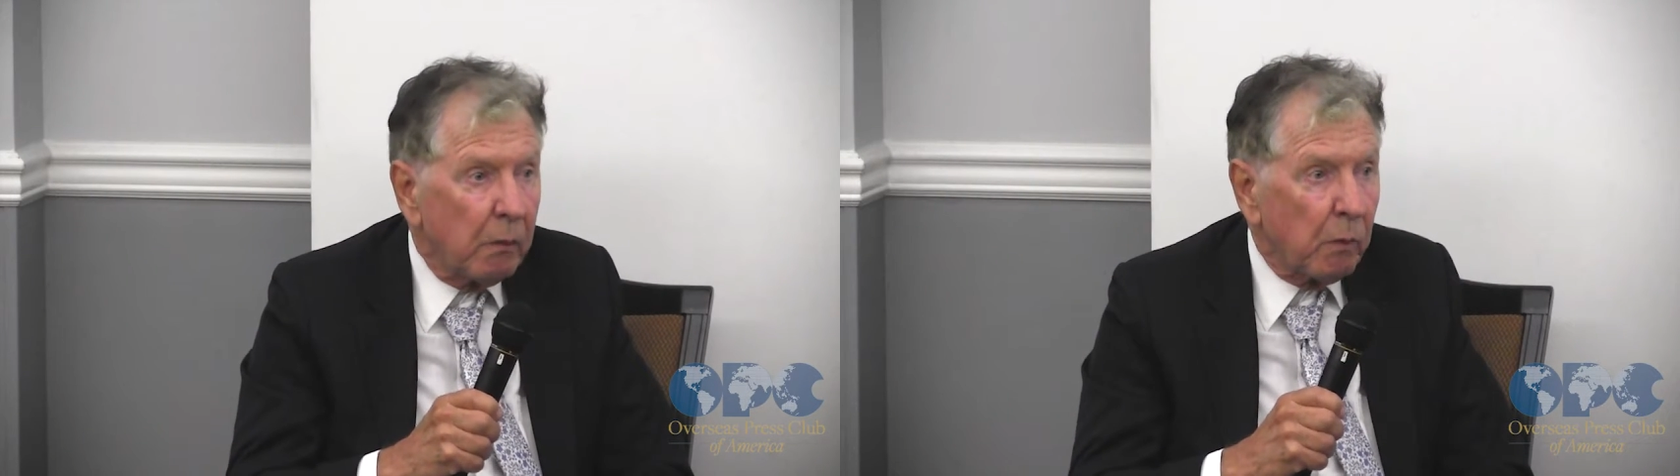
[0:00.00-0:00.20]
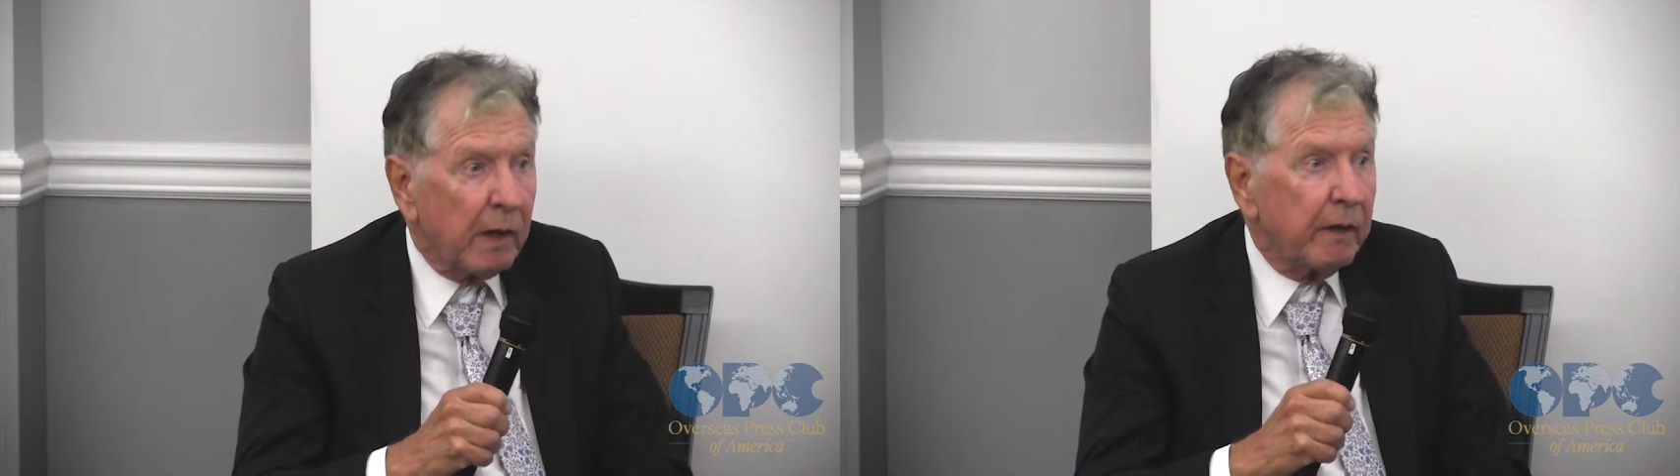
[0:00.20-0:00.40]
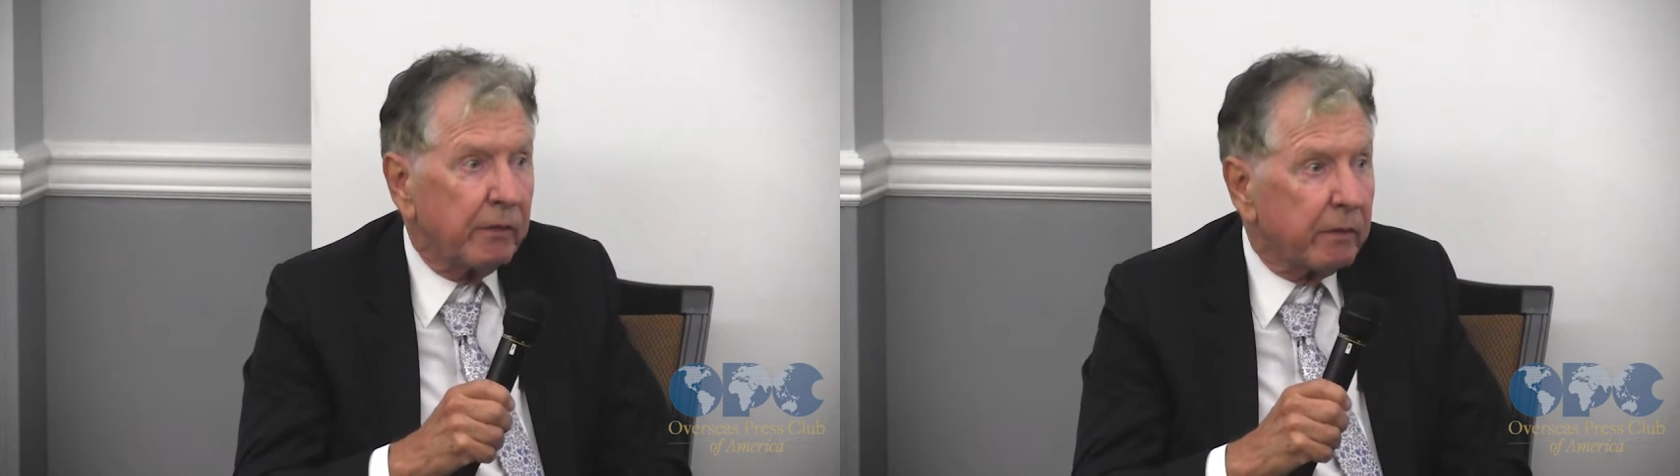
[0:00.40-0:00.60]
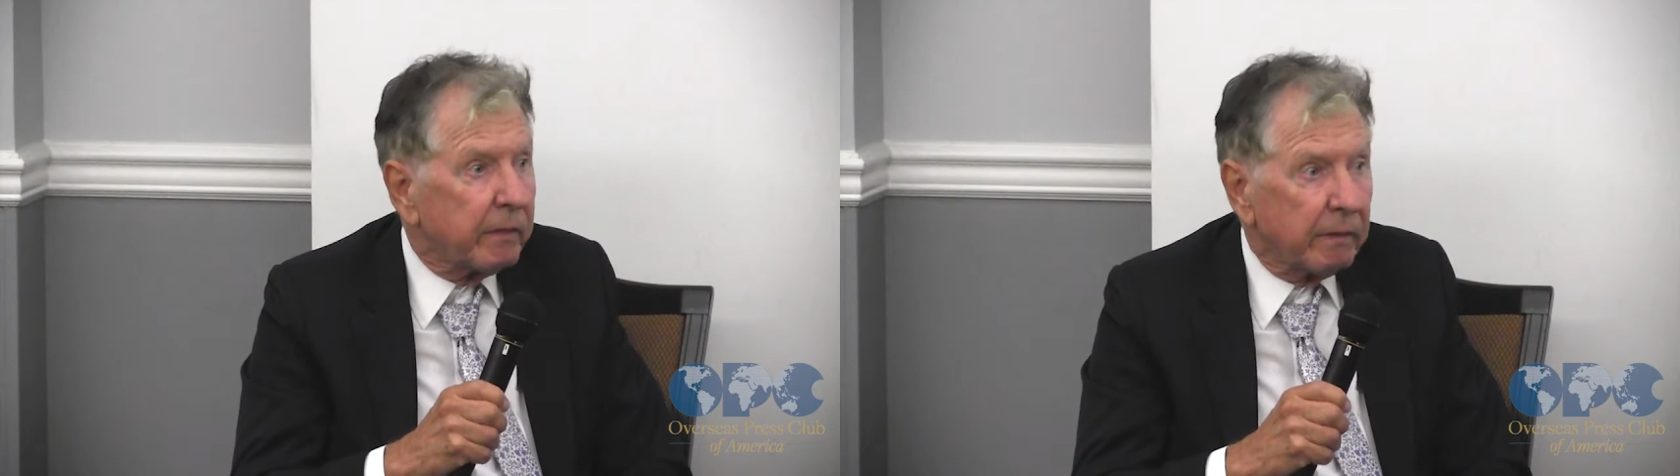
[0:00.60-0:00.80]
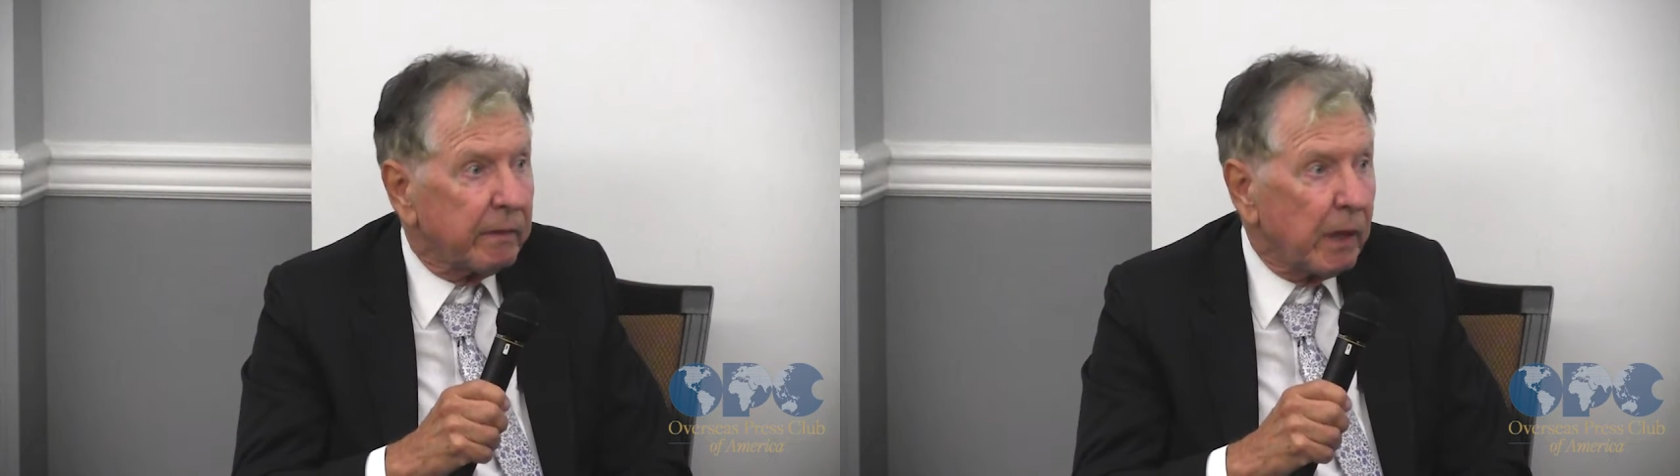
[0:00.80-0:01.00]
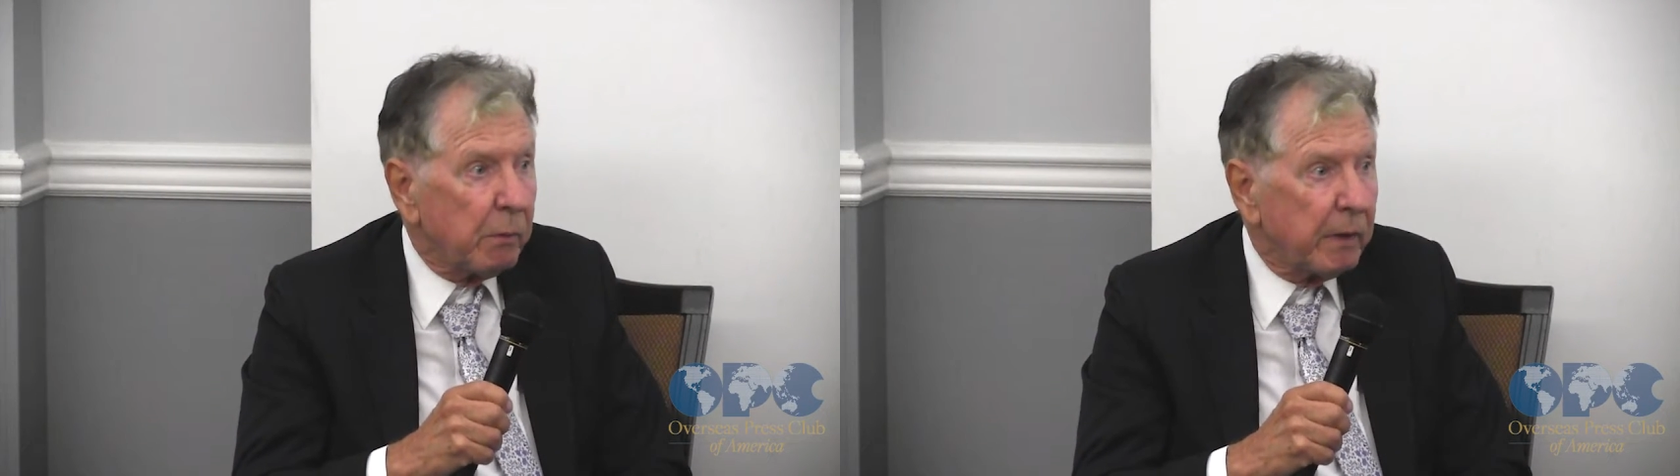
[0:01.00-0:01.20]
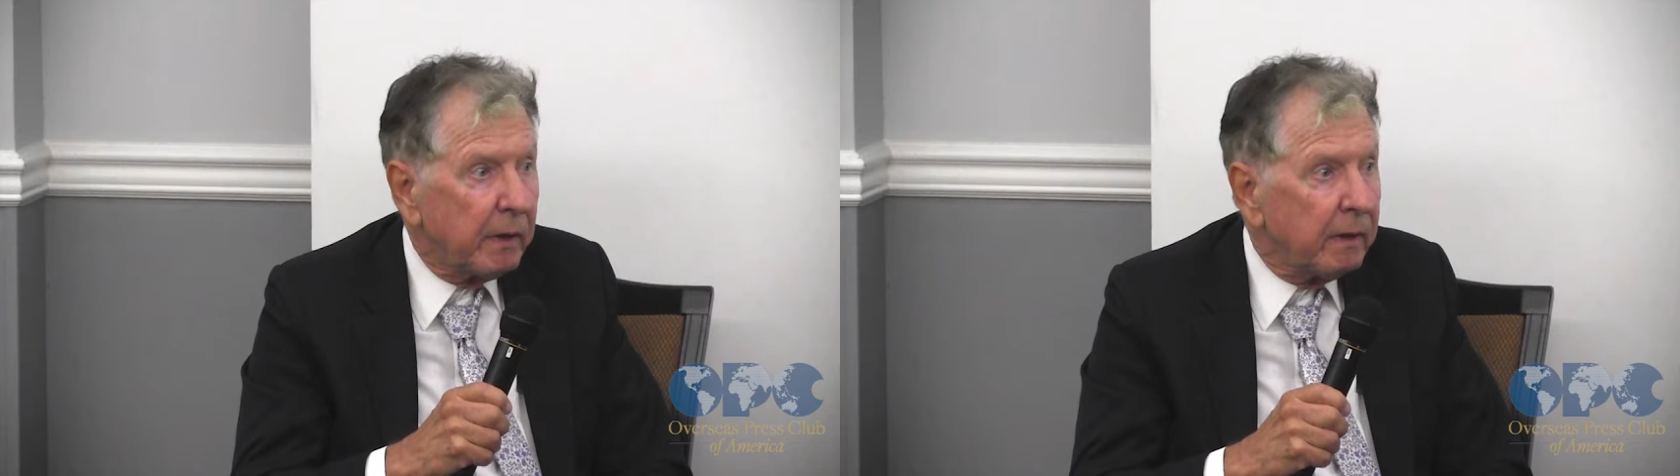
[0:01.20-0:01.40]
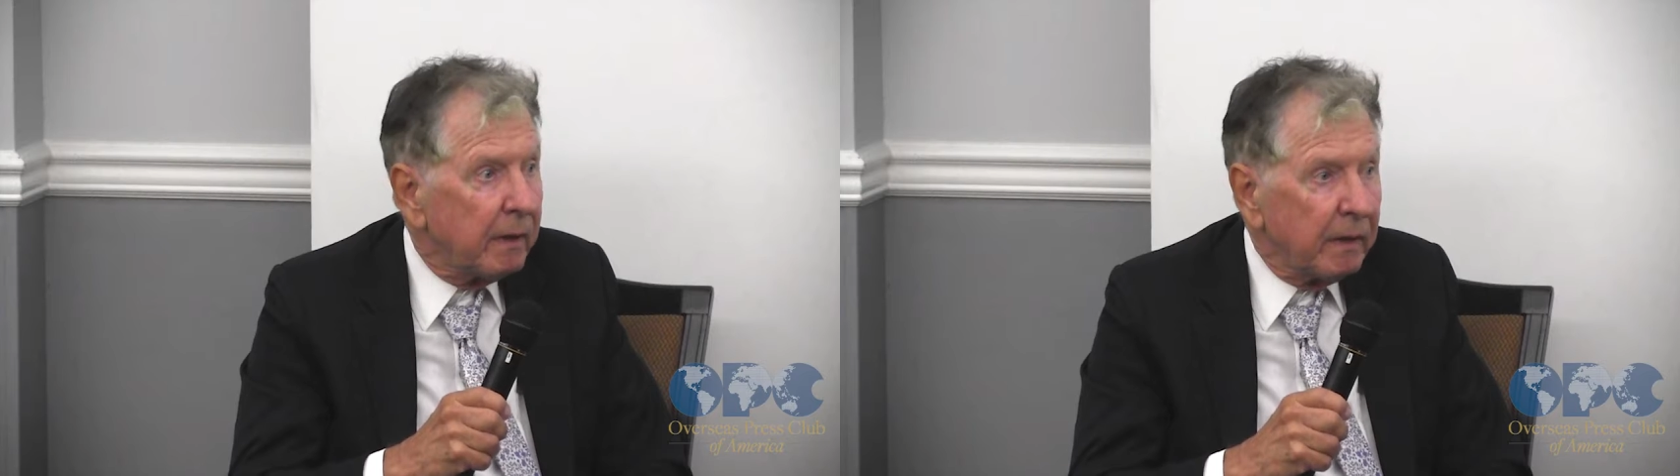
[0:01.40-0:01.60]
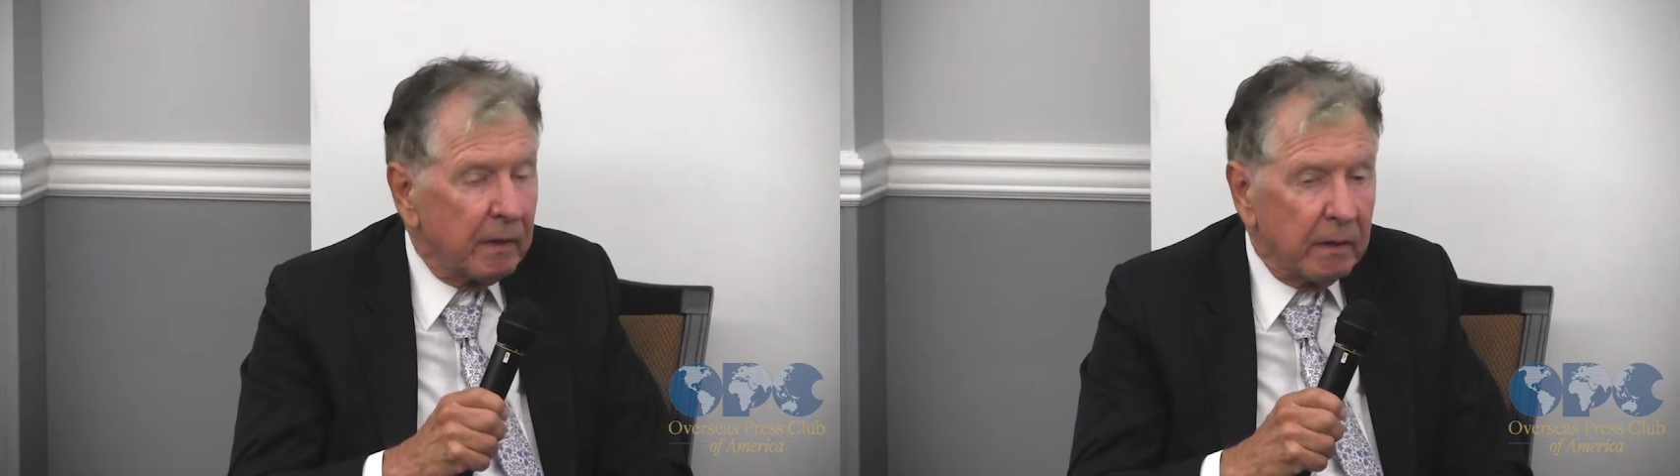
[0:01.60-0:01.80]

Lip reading: Why is it that nobody,